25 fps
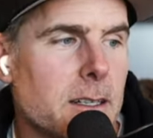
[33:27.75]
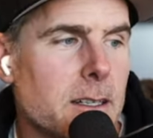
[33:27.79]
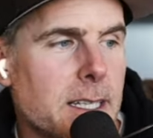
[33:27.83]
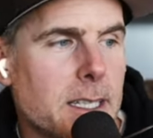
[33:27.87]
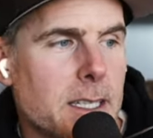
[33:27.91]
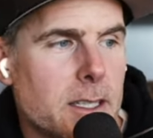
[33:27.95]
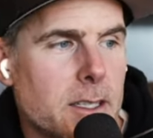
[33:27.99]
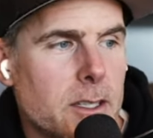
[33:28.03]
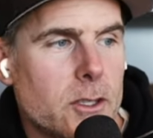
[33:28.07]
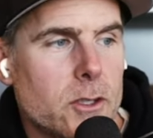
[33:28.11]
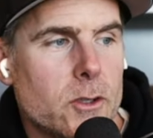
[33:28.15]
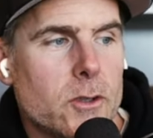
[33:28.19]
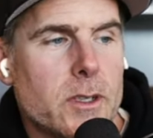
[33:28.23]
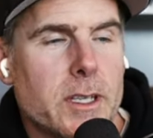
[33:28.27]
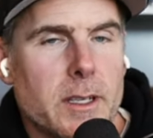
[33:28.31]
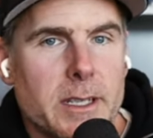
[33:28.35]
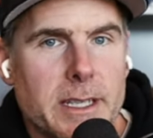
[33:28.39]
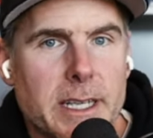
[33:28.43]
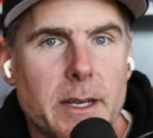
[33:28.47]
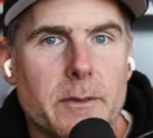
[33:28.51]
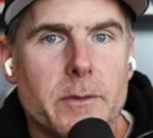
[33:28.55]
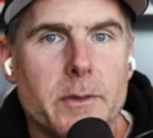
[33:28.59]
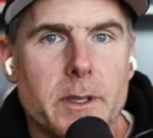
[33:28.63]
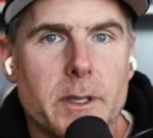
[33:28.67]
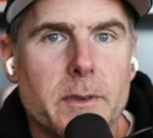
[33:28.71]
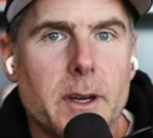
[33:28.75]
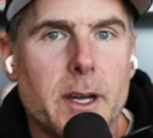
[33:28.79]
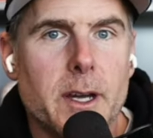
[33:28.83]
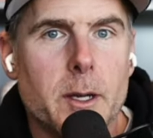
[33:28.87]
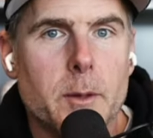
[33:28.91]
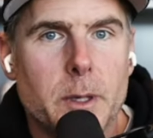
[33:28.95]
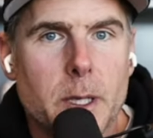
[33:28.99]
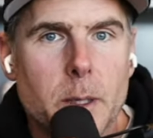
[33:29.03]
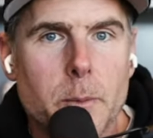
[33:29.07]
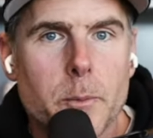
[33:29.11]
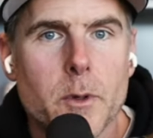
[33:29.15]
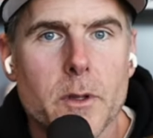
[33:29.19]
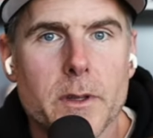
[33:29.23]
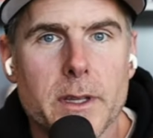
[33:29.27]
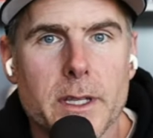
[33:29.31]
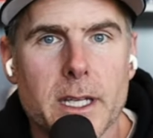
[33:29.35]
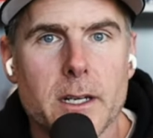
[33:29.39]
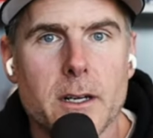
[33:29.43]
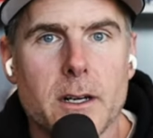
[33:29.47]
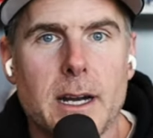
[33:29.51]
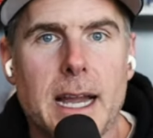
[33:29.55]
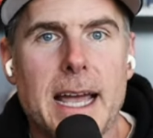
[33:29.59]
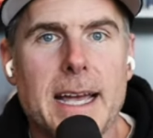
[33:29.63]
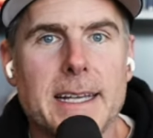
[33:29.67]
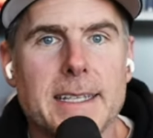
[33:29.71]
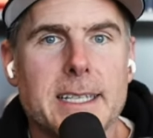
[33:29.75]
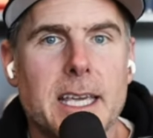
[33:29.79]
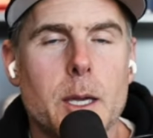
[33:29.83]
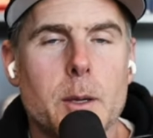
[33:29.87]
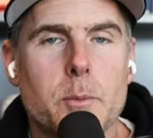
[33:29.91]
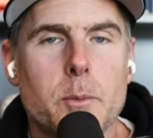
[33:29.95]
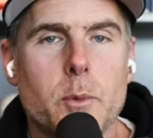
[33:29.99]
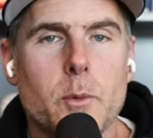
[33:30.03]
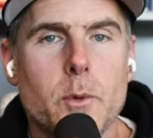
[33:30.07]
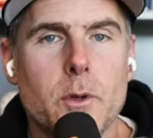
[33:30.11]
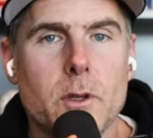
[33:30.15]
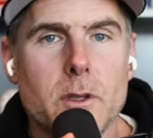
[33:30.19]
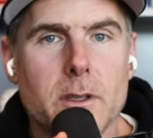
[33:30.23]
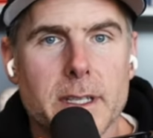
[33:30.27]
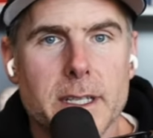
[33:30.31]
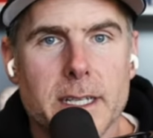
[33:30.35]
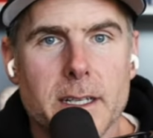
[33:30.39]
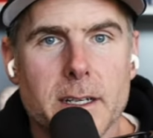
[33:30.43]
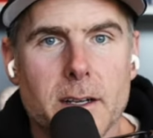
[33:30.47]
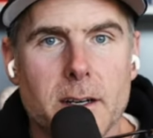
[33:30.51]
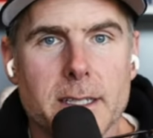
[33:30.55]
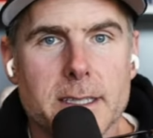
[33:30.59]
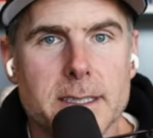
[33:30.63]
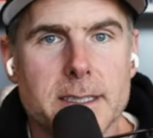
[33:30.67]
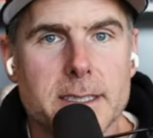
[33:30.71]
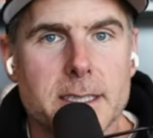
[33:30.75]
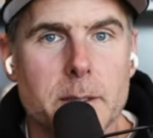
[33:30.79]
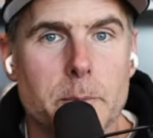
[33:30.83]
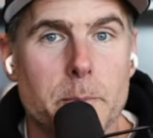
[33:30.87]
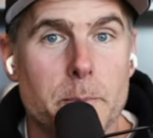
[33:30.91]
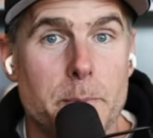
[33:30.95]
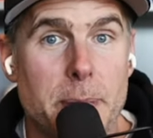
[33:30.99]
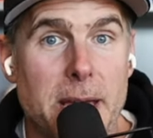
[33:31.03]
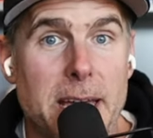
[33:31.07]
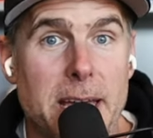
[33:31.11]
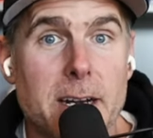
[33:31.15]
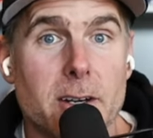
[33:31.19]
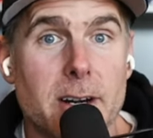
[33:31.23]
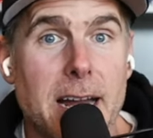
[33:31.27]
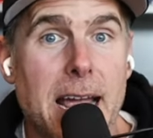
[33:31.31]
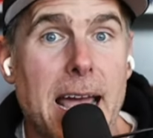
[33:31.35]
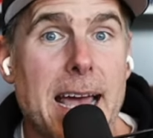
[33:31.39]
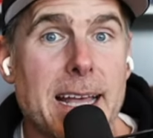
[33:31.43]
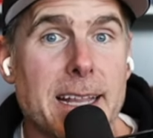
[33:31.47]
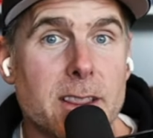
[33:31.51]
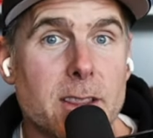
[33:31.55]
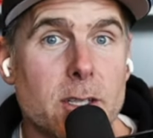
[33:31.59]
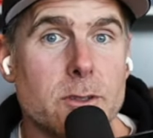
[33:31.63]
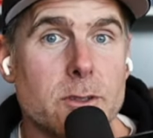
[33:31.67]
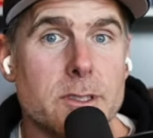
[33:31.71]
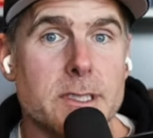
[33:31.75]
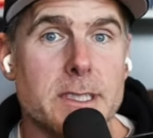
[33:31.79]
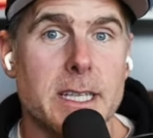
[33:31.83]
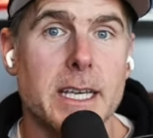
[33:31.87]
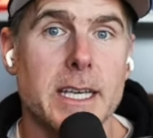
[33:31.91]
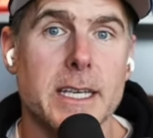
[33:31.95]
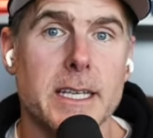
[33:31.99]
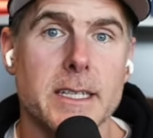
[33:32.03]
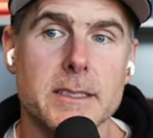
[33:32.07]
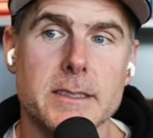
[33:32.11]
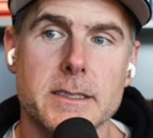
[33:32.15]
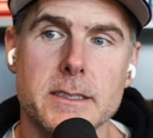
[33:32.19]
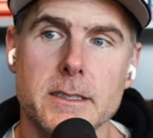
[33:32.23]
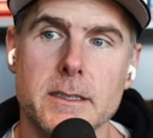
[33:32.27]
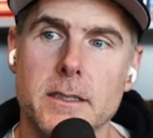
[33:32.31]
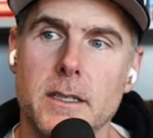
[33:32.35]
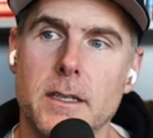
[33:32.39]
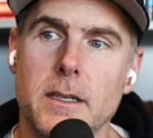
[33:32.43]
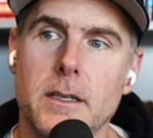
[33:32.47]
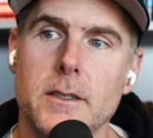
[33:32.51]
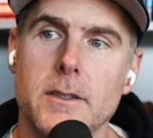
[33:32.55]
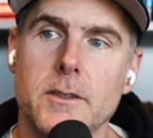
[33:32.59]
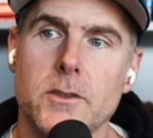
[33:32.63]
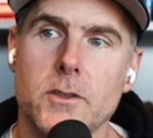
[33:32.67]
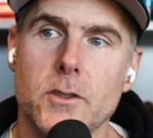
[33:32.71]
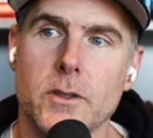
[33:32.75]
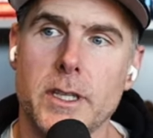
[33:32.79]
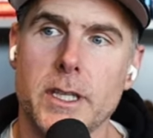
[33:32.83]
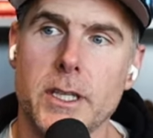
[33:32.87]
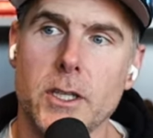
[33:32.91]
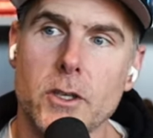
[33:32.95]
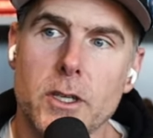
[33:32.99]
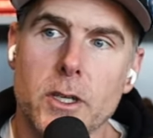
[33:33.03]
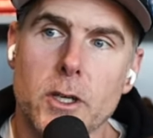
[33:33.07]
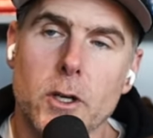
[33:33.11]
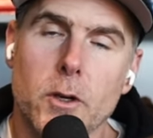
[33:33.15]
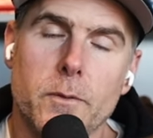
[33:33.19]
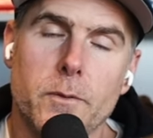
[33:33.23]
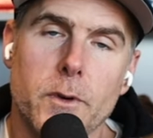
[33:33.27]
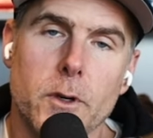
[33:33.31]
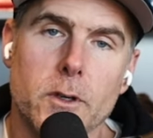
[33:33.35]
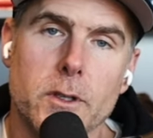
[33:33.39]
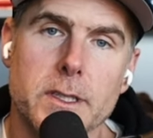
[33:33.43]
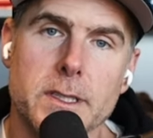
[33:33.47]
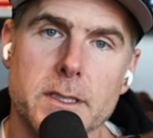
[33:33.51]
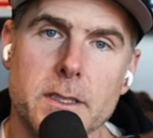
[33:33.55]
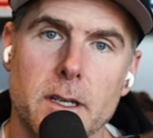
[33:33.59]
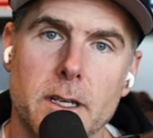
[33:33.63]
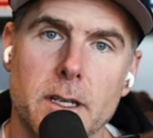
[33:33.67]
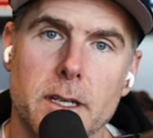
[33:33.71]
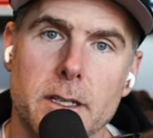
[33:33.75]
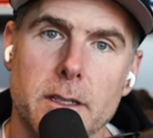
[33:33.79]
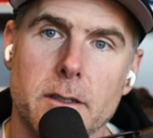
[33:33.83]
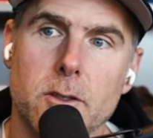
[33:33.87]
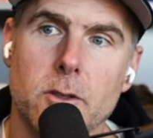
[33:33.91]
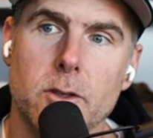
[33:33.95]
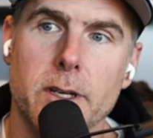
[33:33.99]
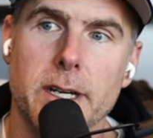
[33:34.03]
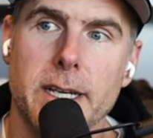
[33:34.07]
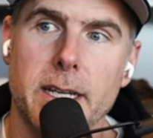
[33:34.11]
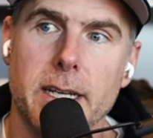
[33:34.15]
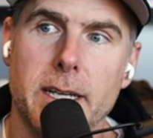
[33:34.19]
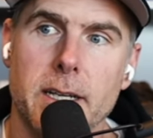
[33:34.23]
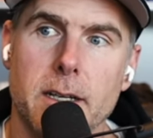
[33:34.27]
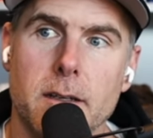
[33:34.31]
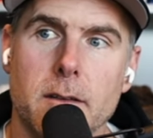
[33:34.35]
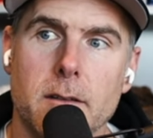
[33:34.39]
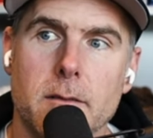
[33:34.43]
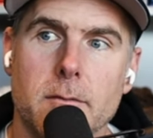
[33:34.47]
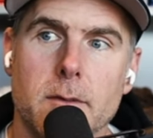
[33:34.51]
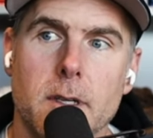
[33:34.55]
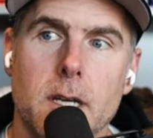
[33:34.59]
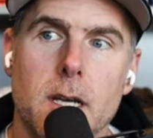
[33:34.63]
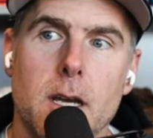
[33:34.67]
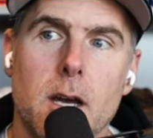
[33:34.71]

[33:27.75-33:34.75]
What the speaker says: Like, you can definitely find people that are as capable and honestly better at those things so that you can go focus on creating